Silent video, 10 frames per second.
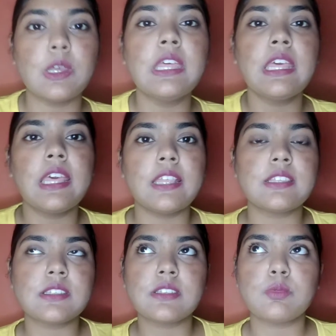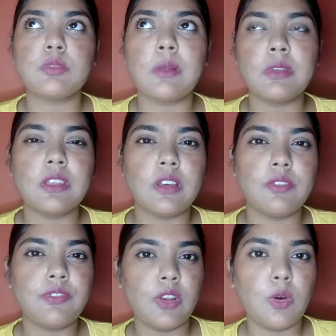So it's probably a
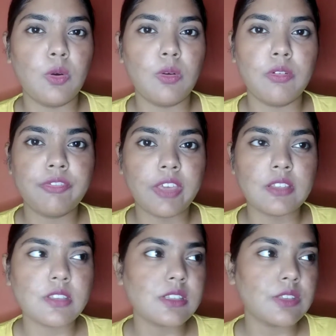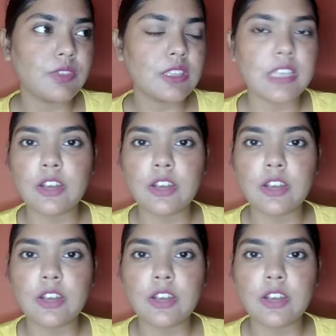flow face SFX.